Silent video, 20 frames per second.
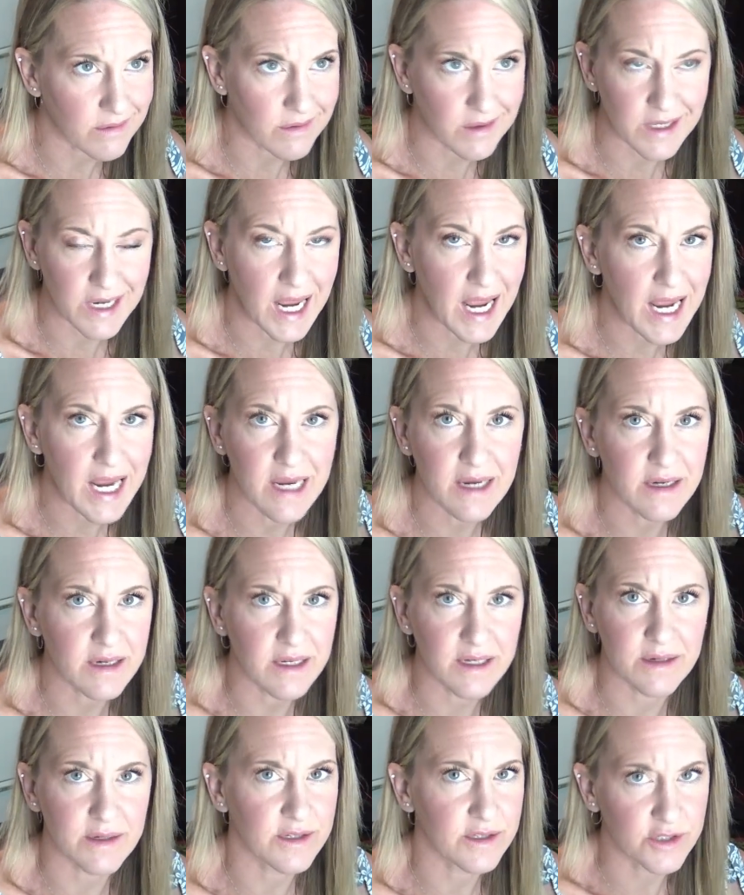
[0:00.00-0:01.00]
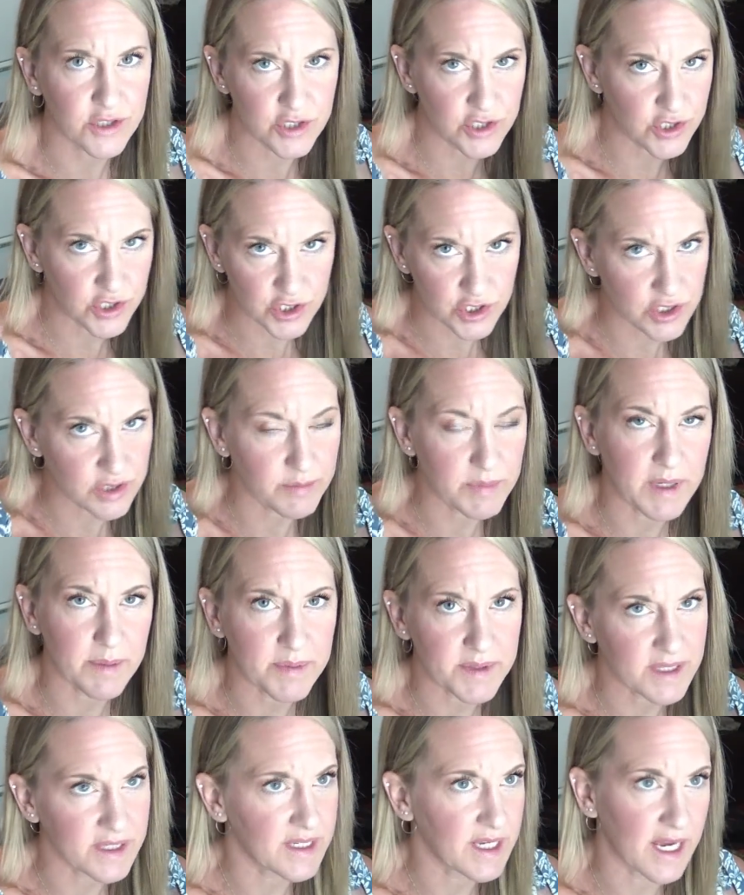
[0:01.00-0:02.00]
or an 8 and should be
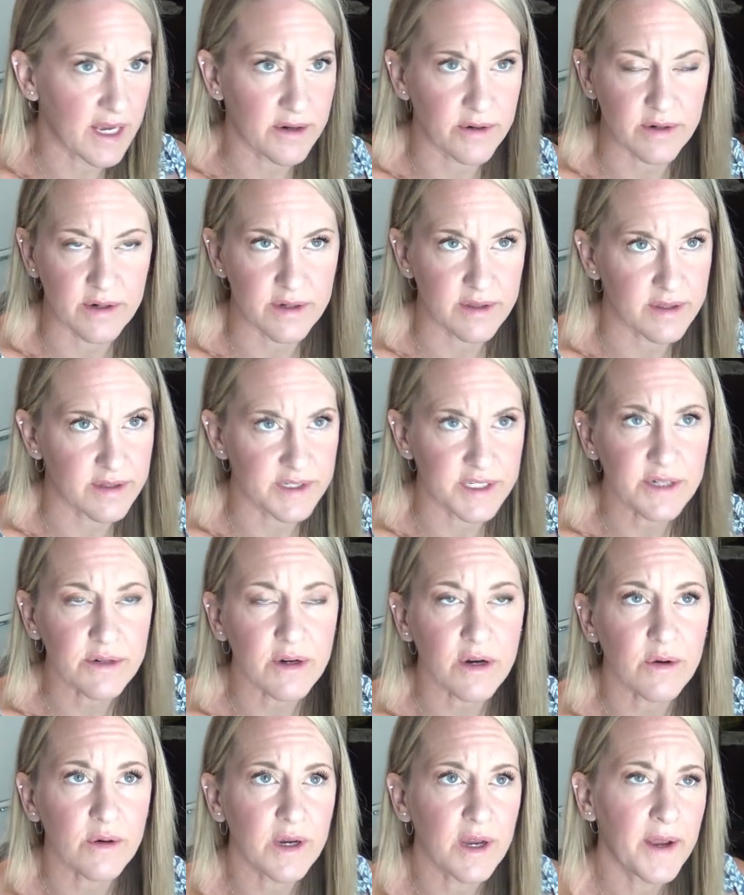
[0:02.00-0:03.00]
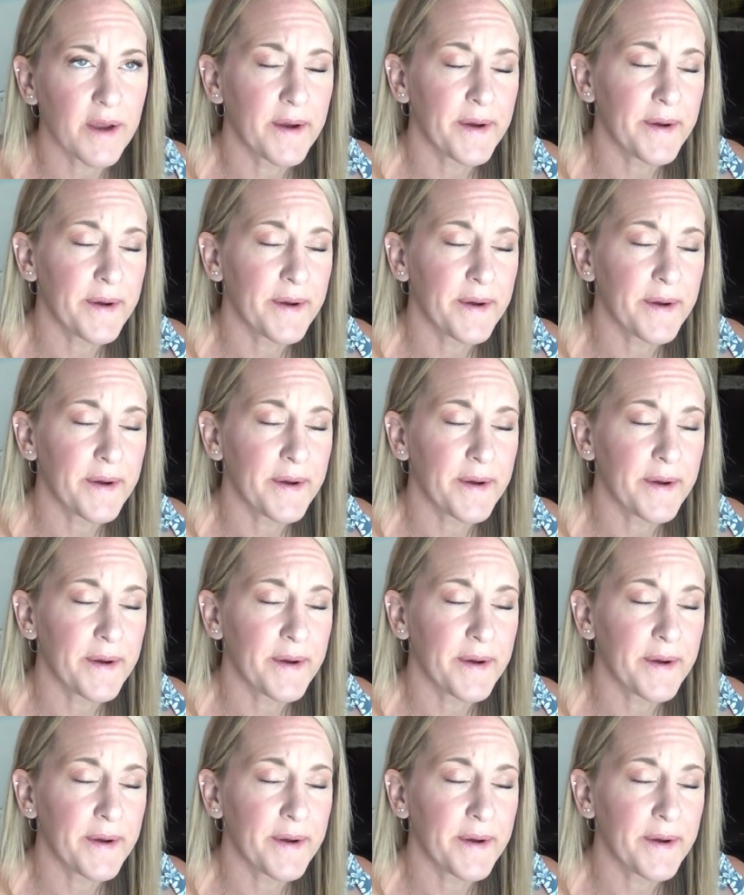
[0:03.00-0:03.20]
up at the 10 or the 0,